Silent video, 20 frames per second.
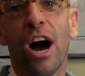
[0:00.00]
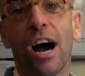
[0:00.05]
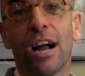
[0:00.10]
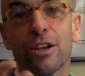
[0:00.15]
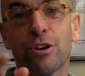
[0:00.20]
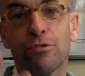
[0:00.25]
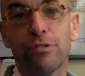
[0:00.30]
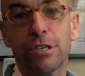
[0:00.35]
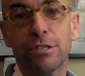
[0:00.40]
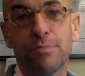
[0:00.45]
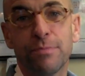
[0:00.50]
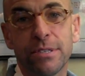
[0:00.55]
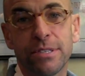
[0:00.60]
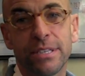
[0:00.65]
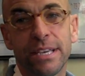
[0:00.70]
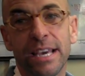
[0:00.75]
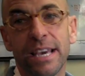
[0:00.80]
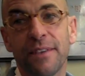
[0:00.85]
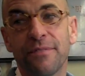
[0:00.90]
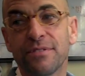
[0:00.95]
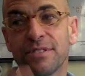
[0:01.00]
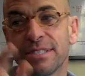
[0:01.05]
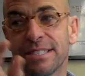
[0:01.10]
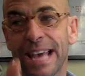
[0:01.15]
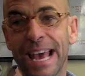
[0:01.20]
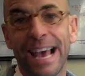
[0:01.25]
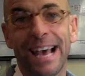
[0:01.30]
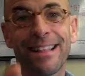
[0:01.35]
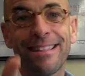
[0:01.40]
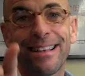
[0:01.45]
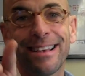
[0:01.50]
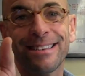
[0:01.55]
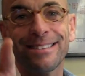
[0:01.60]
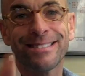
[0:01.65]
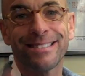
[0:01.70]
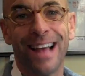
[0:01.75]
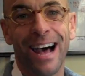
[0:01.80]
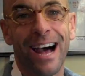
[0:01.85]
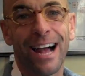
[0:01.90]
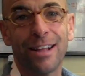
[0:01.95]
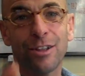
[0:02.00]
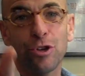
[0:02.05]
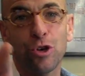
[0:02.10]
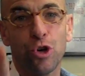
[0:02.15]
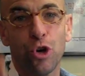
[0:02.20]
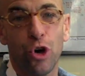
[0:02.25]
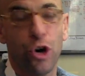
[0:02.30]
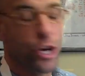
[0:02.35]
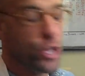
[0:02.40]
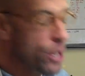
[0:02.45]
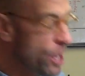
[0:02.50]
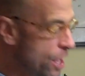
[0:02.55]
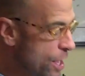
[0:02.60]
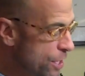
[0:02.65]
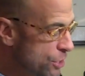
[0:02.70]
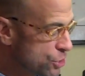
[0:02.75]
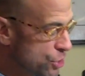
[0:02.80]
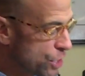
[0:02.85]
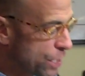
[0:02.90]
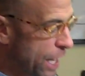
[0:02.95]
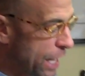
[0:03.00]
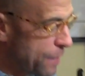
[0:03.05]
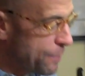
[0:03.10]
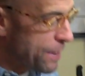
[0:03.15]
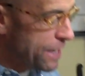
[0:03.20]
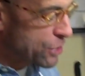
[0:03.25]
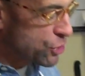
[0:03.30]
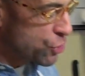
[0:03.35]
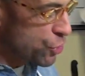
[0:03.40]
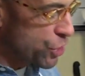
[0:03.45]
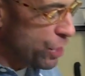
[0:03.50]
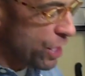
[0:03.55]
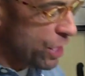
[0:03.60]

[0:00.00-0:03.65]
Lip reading: On Christmas Eve, sand is not good. So you got to make sure you